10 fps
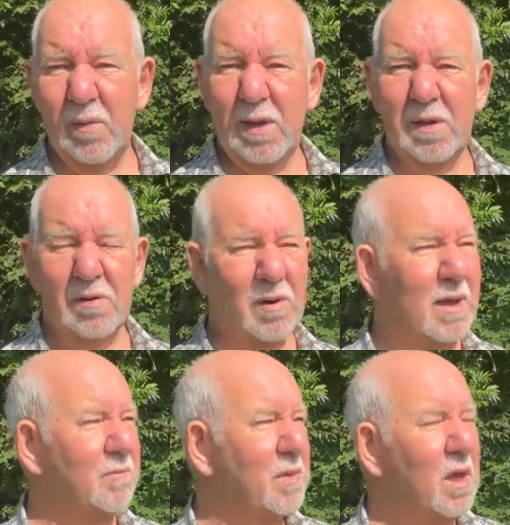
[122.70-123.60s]
went.
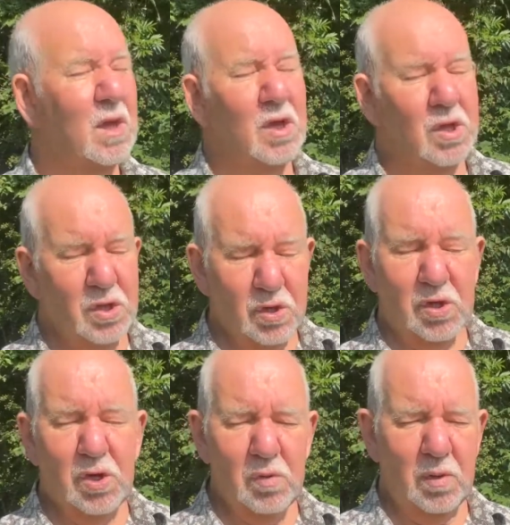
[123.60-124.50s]
Great. You
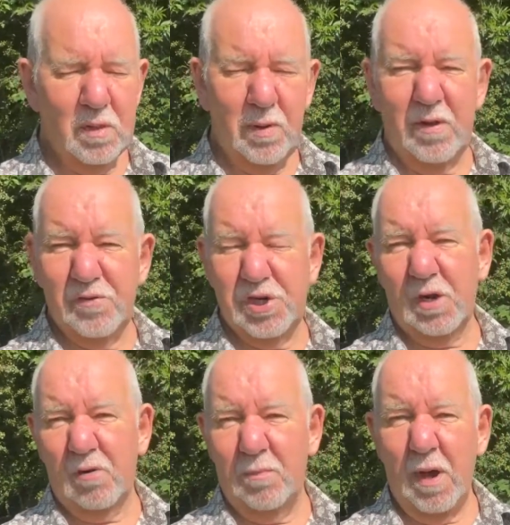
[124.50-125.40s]
could, with a bit of
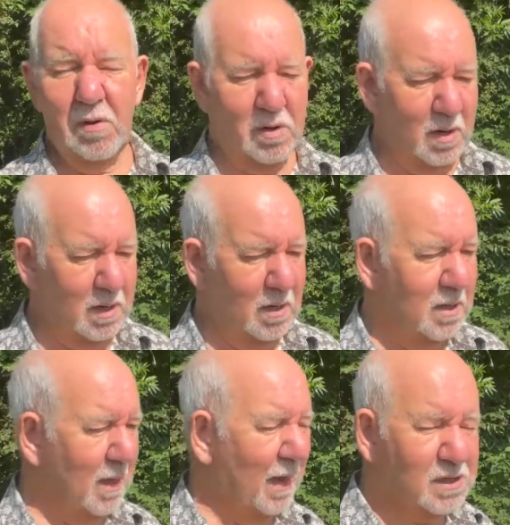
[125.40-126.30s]
jiggery pokery,
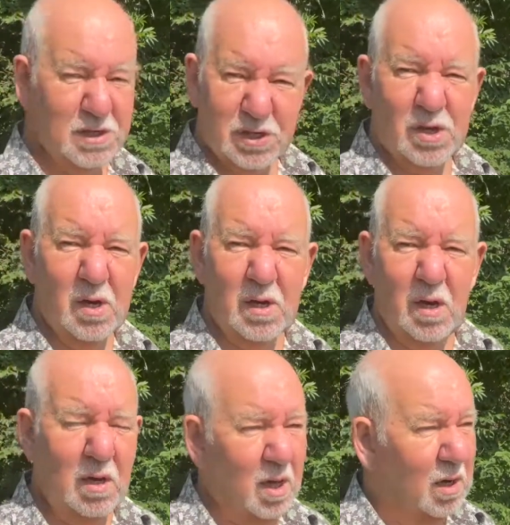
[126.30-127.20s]
actually cycle
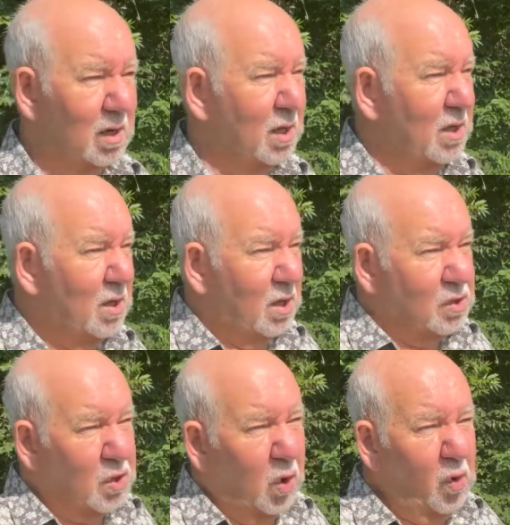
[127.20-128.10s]
along
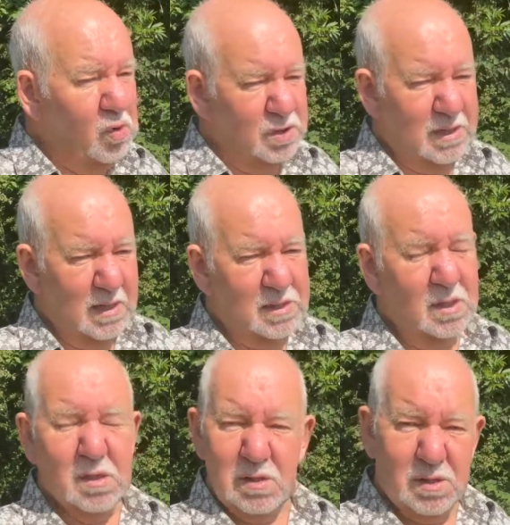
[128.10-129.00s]
and cause it
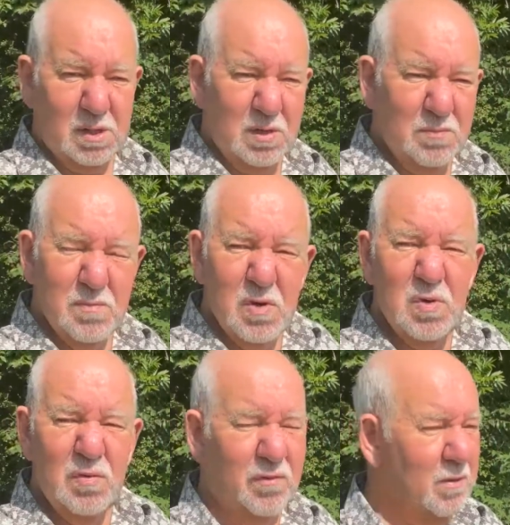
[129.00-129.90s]
to
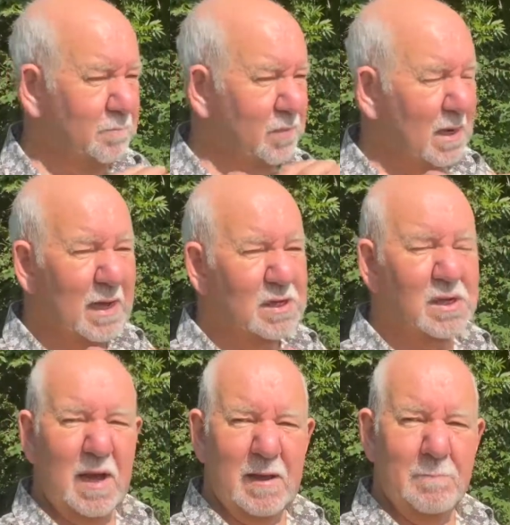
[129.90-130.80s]
move, let's
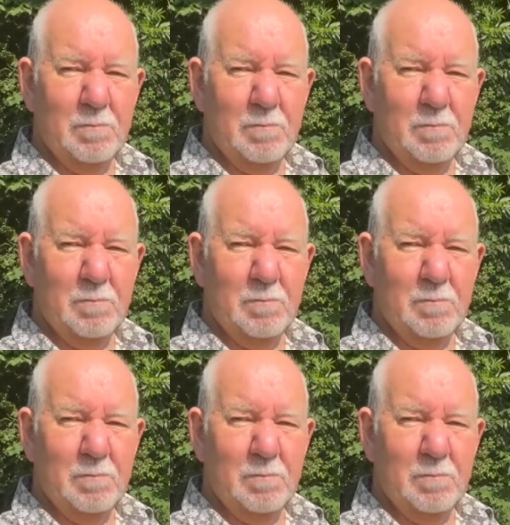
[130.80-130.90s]
say,